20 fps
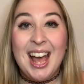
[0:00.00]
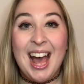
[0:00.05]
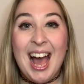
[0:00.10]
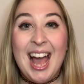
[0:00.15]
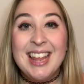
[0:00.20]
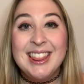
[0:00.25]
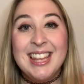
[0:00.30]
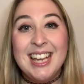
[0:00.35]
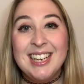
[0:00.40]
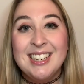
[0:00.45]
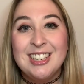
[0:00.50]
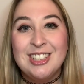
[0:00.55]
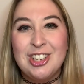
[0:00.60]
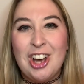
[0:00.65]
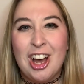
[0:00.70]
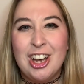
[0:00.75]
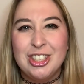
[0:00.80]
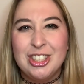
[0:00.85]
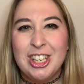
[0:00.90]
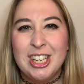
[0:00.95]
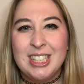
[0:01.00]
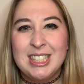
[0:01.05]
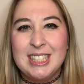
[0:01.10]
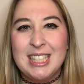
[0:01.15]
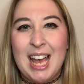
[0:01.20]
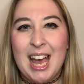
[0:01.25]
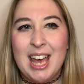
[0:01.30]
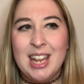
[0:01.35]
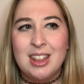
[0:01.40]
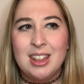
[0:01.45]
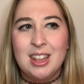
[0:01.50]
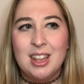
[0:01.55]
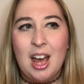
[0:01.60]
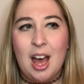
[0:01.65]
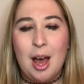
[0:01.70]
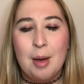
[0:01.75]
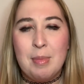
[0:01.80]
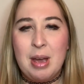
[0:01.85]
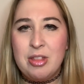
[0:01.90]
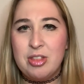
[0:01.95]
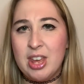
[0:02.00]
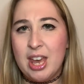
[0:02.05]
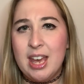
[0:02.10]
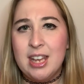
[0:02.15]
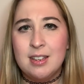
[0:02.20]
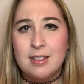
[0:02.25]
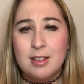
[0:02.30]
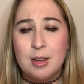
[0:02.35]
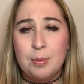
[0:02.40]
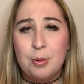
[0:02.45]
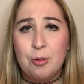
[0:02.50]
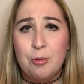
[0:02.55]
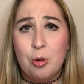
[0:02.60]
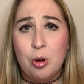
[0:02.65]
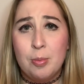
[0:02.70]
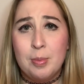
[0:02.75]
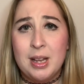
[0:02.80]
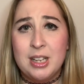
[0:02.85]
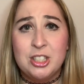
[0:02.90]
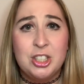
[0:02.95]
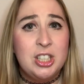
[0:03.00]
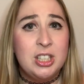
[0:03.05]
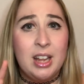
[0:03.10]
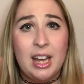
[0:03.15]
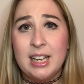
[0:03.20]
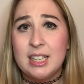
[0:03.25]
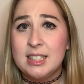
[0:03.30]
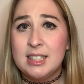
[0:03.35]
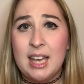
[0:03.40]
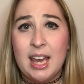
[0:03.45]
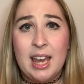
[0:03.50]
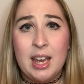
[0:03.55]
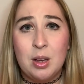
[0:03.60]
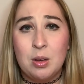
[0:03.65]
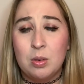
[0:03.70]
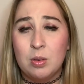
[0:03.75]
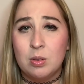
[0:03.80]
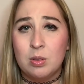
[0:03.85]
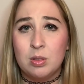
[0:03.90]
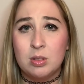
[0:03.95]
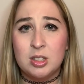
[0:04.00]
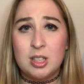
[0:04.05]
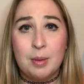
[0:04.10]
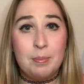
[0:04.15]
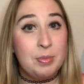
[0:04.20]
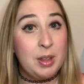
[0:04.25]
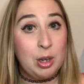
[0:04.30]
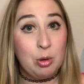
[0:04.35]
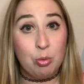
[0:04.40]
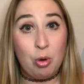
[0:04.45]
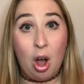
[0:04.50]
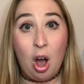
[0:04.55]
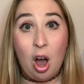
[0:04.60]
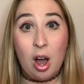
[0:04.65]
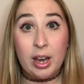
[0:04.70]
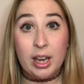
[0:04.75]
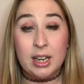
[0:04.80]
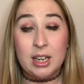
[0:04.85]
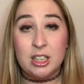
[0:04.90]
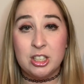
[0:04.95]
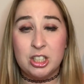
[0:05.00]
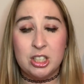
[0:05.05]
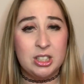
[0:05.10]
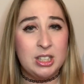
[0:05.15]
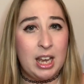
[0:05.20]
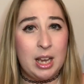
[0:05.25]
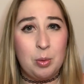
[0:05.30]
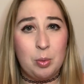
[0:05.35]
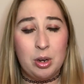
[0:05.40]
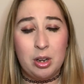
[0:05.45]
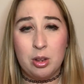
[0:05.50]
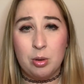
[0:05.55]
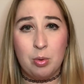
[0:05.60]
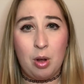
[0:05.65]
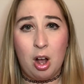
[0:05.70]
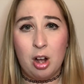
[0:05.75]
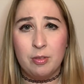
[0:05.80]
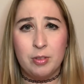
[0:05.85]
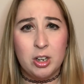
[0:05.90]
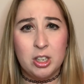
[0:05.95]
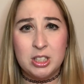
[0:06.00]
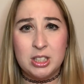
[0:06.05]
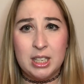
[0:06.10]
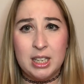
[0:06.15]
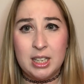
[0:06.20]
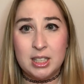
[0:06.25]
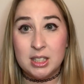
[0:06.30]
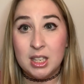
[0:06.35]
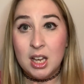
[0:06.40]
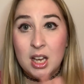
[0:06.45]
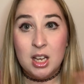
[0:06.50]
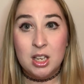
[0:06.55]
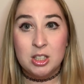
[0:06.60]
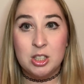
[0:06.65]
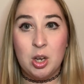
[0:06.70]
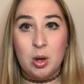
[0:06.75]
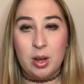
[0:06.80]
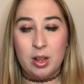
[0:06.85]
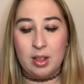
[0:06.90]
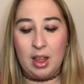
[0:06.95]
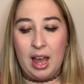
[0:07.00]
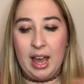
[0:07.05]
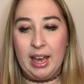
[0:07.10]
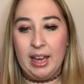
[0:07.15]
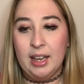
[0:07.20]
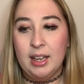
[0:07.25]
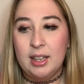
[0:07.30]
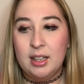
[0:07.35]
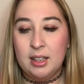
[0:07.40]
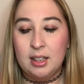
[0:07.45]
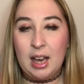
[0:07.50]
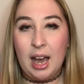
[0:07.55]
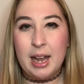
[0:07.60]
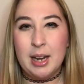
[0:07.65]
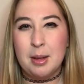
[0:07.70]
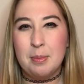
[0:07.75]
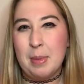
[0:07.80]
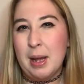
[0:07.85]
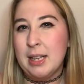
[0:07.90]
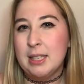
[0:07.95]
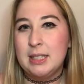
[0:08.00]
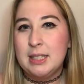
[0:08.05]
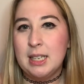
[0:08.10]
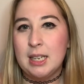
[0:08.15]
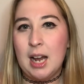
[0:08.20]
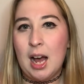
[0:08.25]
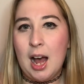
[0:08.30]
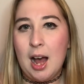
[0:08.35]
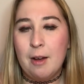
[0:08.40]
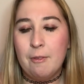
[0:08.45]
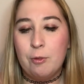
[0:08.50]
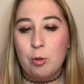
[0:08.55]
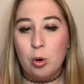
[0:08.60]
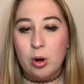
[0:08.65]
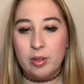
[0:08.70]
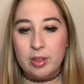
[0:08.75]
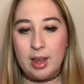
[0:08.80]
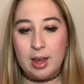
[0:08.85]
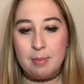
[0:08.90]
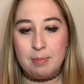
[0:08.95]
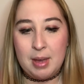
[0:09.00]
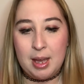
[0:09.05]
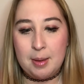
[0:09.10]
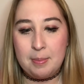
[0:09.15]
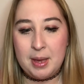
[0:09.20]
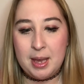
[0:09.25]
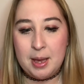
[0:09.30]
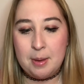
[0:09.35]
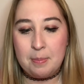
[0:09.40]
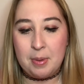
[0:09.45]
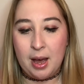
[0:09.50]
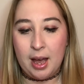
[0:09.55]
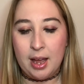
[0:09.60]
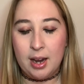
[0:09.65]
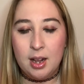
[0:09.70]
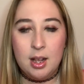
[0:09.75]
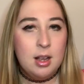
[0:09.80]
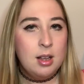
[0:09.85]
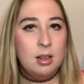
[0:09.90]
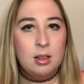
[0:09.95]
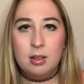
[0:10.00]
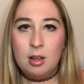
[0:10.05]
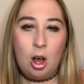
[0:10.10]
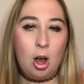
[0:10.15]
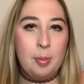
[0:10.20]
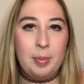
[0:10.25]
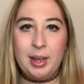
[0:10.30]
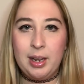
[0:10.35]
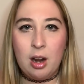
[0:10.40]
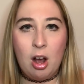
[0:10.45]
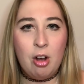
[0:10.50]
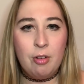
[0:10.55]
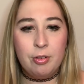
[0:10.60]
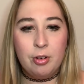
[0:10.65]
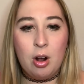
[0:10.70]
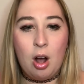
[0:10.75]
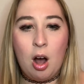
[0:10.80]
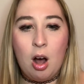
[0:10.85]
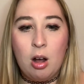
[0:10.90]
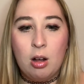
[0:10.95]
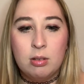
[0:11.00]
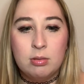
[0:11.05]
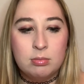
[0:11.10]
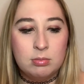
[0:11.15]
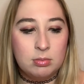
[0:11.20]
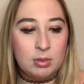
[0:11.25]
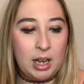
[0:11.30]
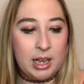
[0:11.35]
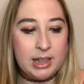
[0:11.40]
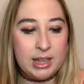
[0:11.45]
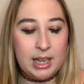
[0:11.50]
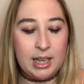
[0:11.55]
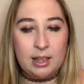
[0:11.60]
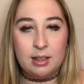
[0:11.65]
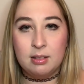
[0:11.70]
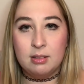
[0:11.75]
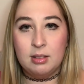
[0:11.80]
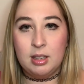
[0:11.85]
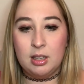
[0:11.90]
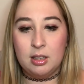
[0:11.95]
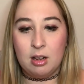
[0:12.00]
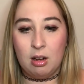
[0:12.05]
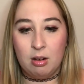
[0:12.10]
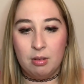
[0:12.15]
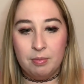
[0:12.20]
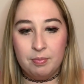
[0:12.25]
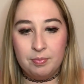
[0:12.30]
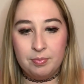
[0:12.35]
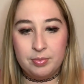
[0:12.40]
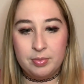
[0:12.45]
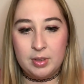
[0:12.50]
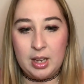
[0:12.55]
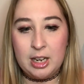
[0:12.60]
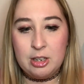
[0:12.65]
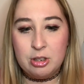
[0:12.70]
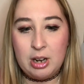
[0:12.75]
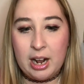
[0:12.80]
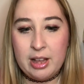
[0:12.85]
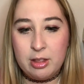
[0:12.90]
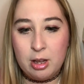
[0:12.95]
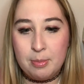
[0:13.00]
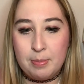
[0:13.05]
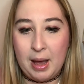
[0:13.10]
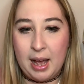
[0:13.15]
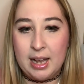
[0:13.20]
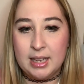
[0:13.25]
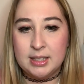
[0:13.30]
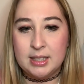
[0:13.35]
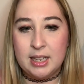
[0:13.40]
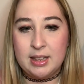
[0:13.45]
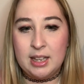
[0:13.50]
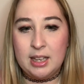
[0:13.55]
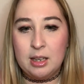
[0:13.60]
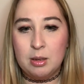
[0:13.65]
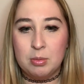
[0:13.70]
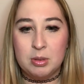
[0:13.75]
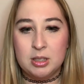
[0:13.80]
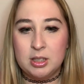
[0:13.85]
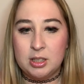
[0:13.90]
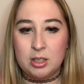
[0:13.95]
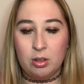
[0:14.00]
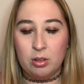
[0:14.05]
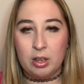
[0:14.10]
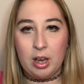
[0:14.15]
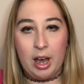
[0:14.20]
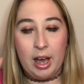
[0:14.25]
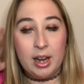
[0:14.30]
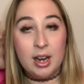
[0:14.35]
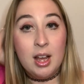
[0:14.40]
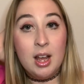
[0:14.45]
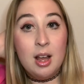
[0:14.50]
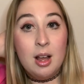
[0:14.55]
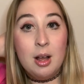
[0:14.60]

I think Natasha said at the end of the performance, she like sang something wrong in it. She sang one of the wrong verses. So it like kind of messed it up for them maybe. But I mean, overall, I think, you know, they tried their best. I think it was still good.